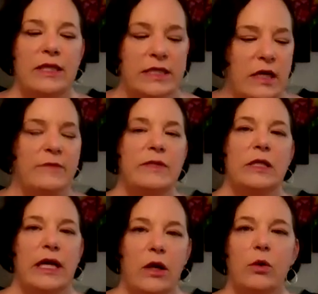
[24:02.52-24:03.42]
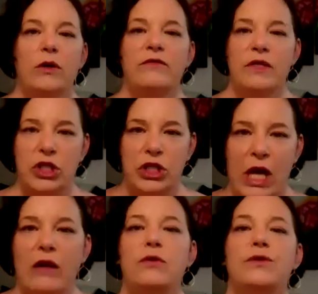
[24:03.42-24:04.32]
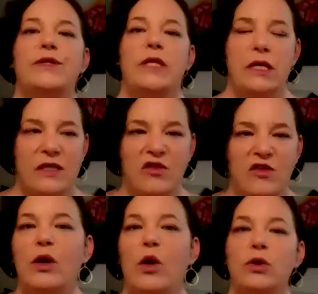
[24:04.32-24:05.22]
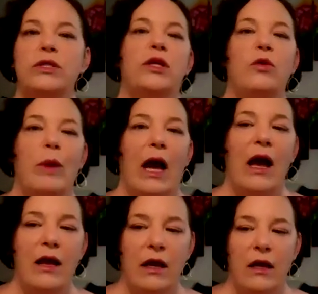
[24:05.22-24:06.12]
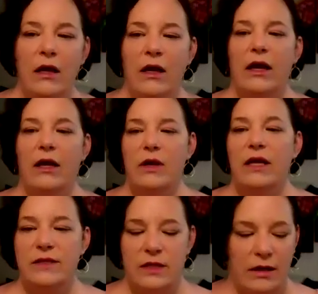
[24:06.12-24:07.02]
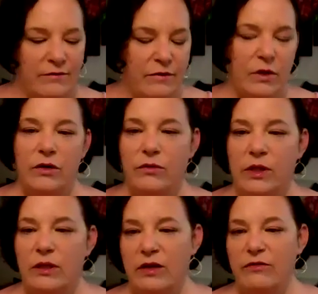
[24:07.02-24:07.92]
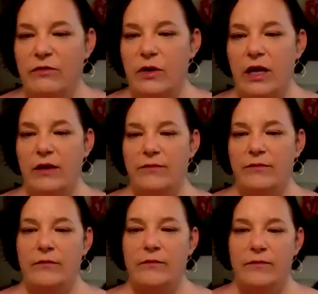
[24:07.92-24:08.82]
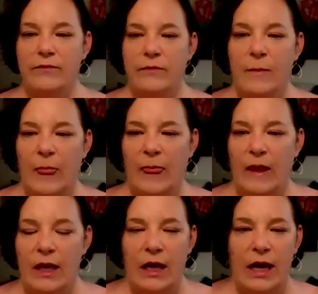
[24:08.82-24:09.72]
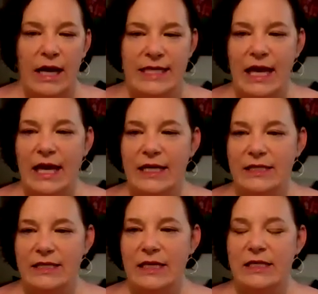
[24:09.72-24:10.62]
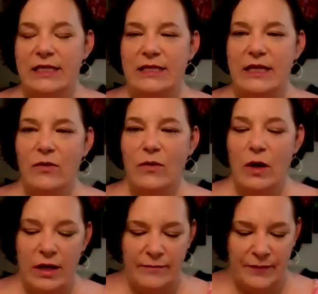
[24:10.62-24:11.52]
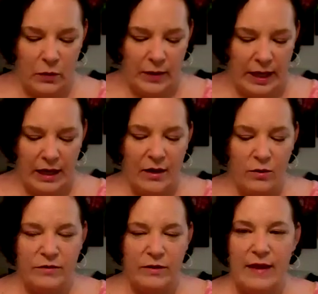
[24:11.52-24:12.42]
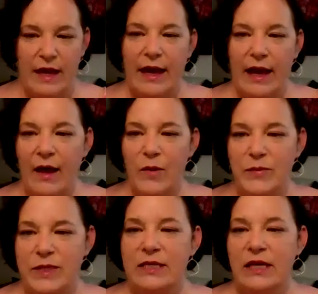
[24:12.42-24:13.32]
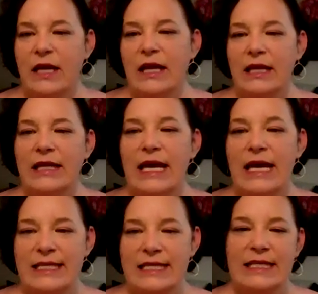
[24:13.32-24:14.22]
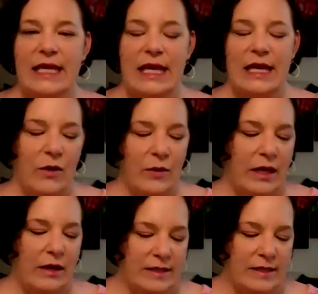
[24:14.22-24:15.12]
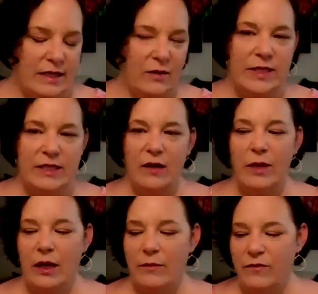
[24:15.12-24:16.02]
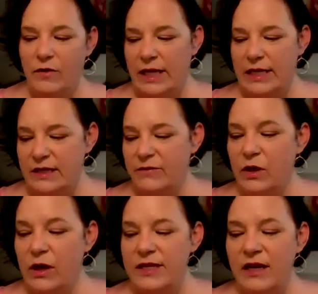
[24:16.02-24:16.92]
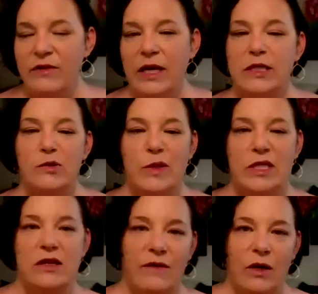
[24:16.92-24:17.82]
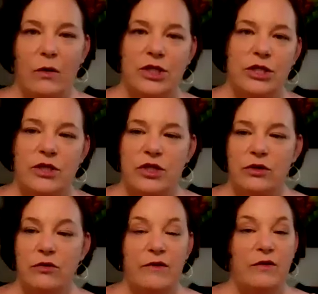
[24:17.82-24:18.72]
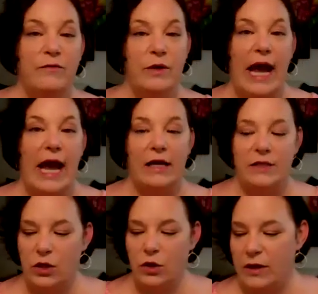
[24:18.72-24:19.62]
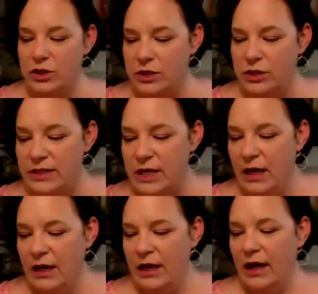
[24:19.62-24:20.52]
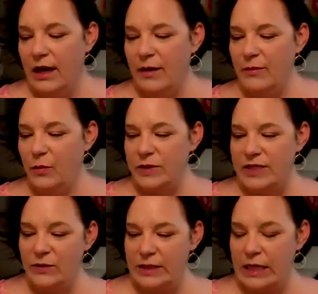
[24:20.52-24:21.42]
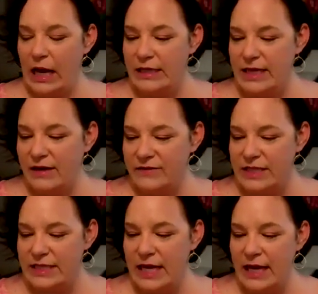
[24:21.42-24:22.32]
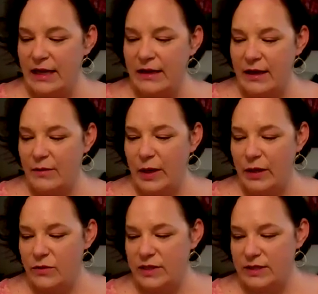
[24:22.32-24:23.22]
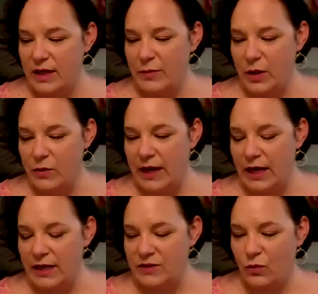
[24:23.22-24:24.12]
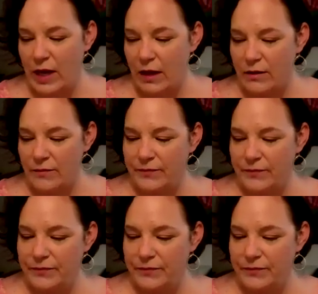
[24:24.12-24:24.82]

It's time to let go of the shackles, things that have been holding you back. And it's time for you to really be free. Hi, Tanis. Nice to see you on. Okay, hopefully that helps. Leslie. Okay, let's see what's coming up for Leslie. If you guys have like specific questions too, feel free to ask your questions. We'll see what the guides have to say about that as well.